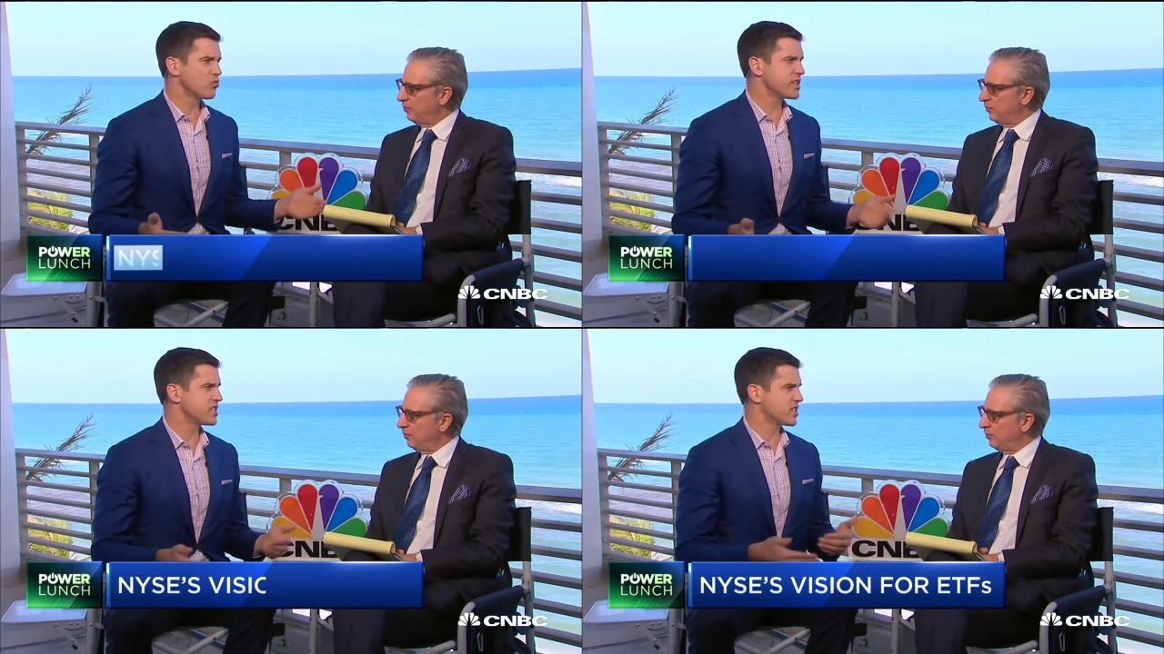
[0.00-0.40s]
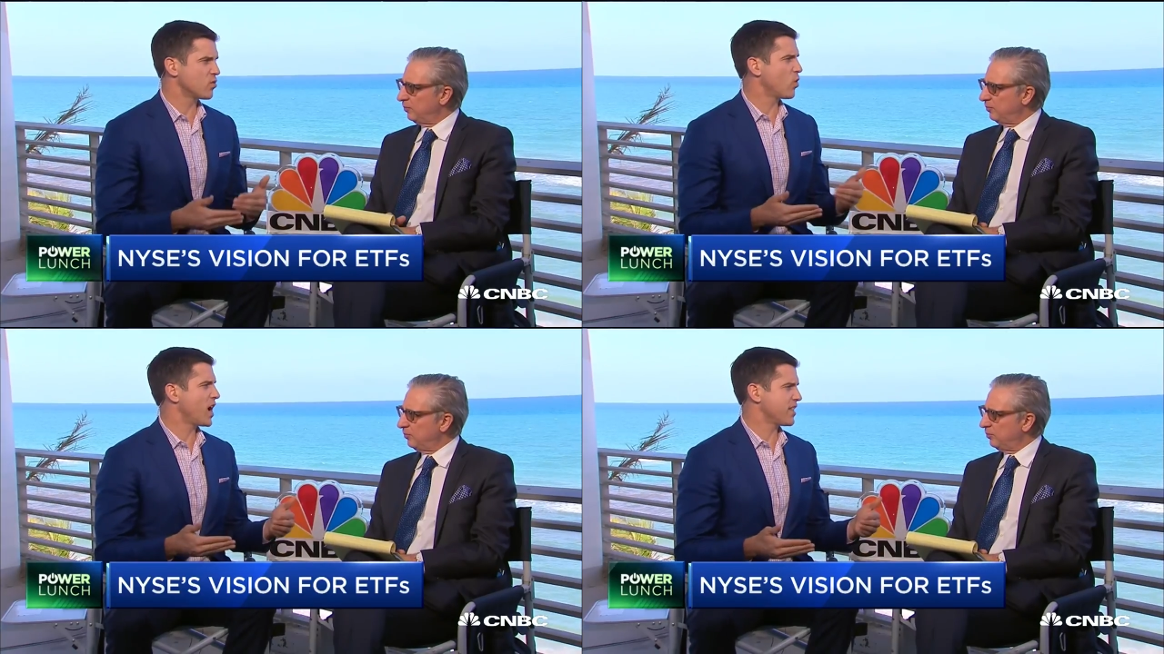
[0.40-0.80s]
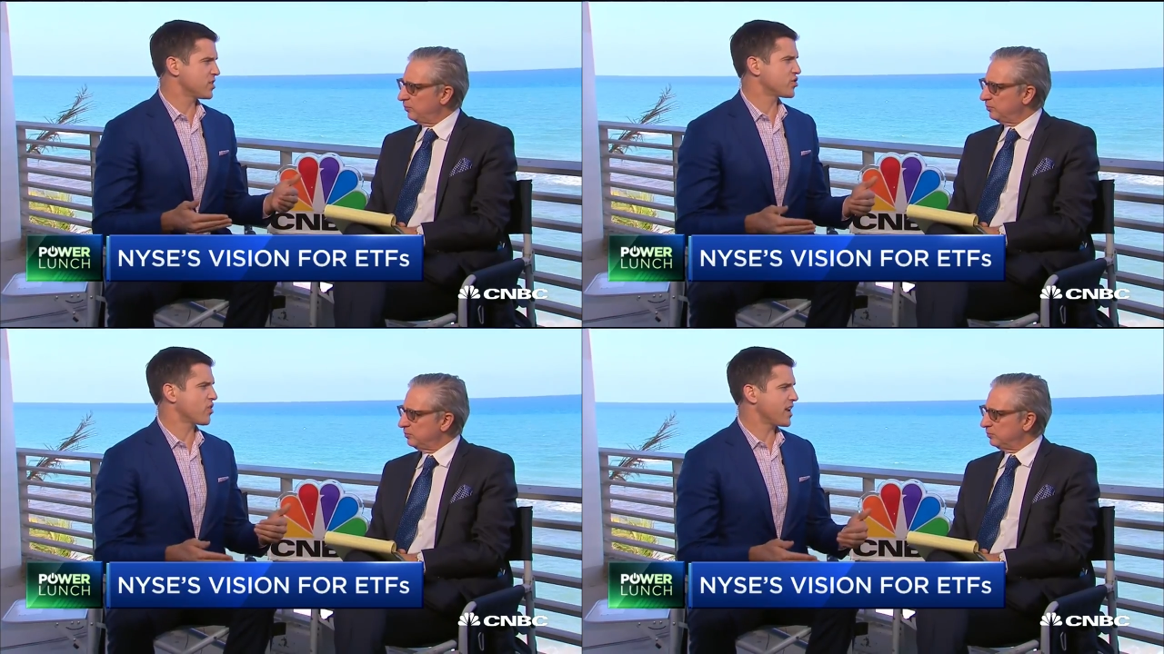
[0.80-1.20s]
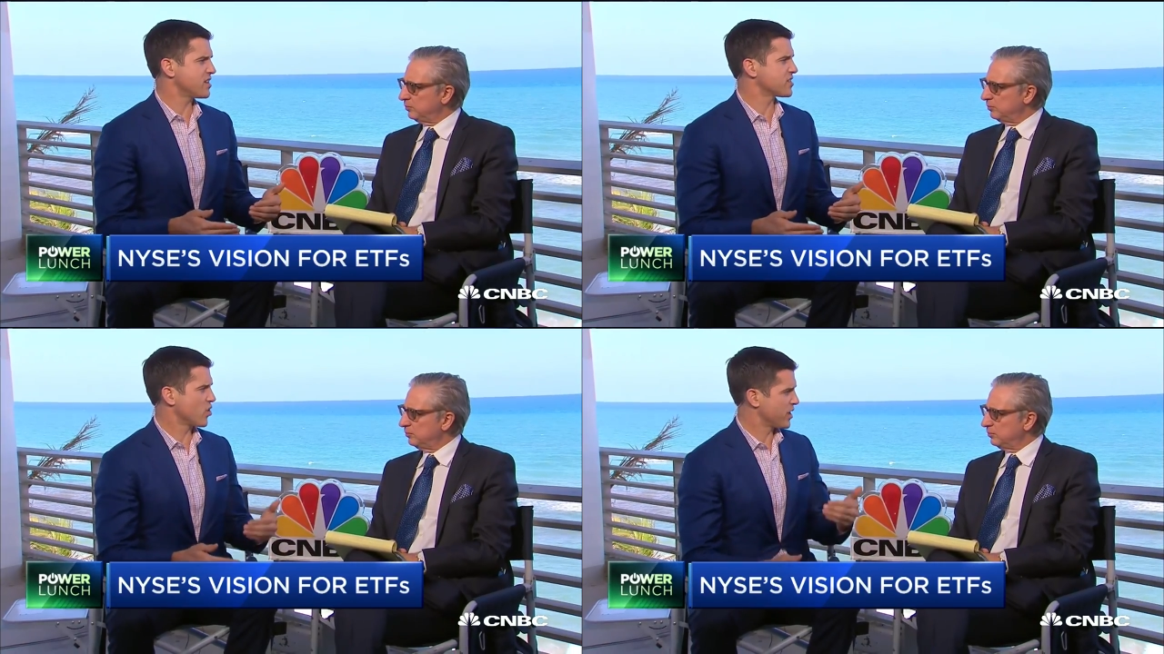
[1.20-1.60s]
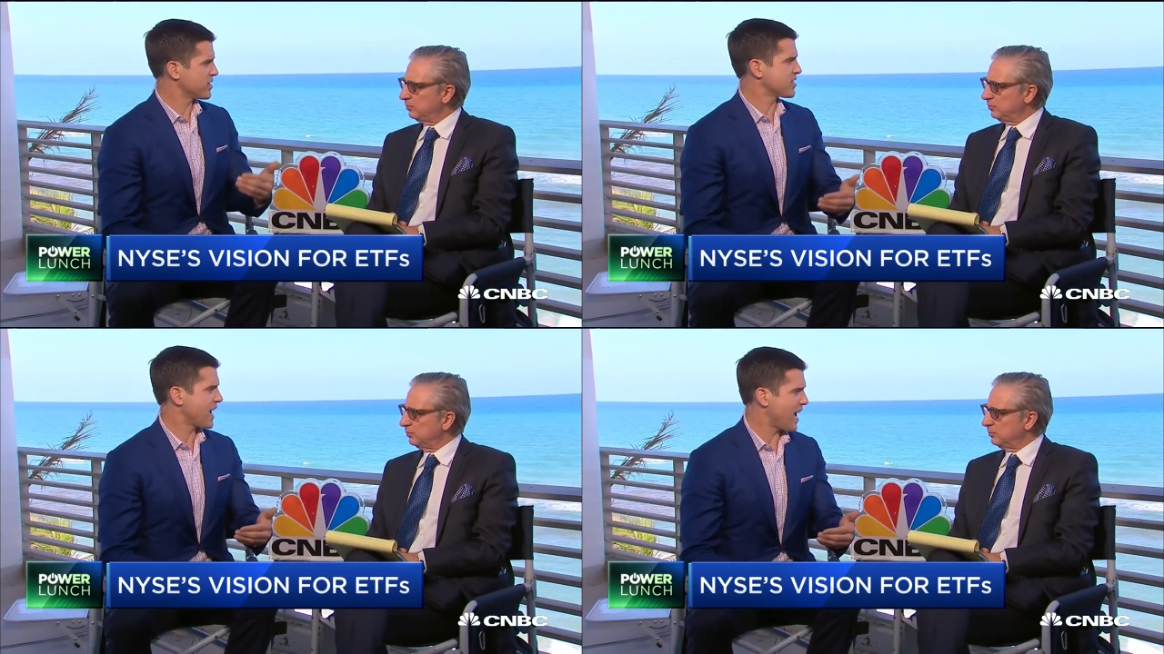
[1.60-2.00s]
Speaker 1: reason why this trend is
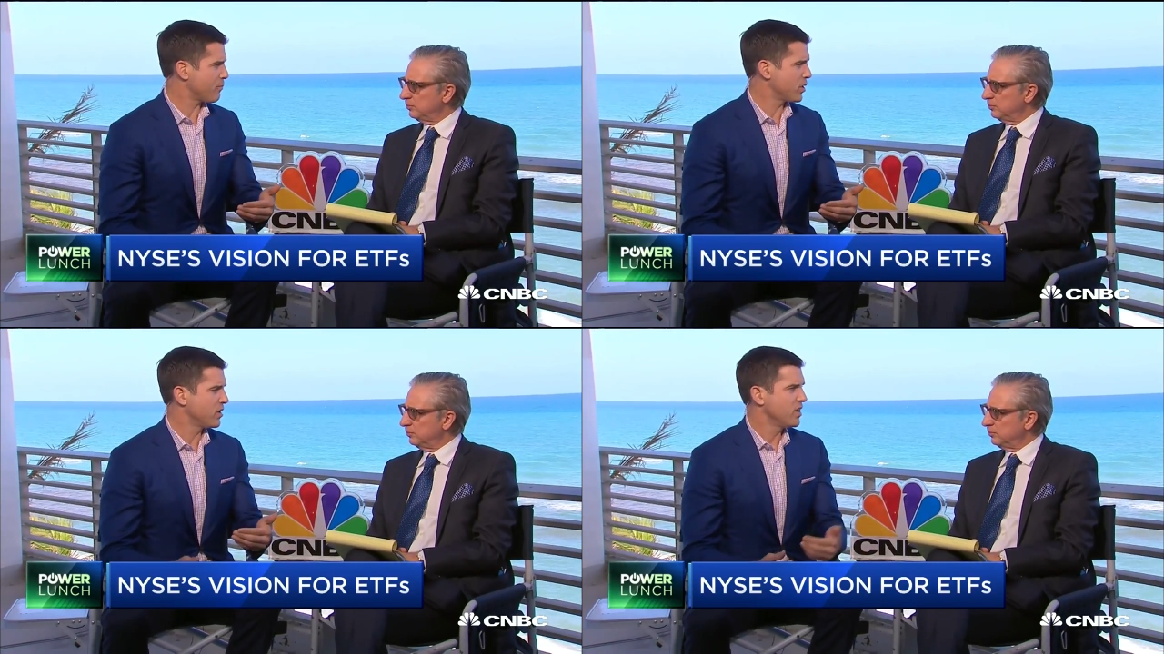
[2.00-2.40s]
going to stop.